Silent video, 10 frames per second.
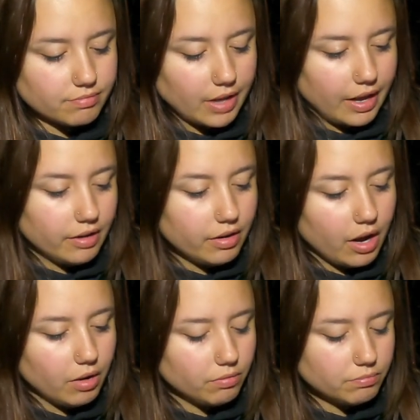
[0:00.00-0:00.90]
I don't
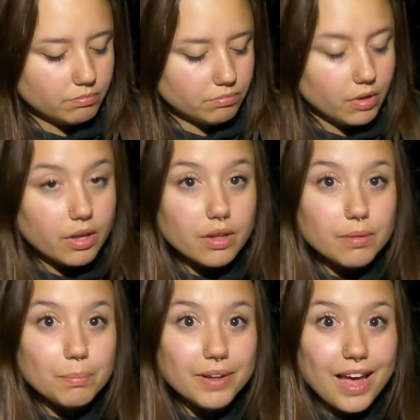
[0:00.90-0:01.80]
know.
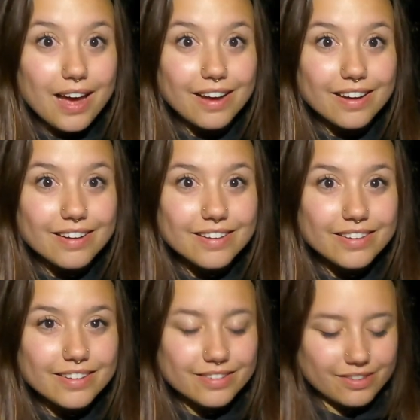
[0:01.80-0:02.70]
But yeah,
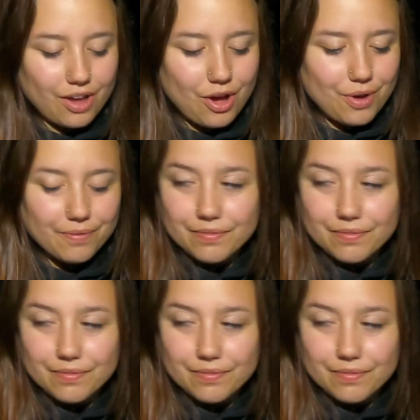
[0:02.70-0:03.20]
so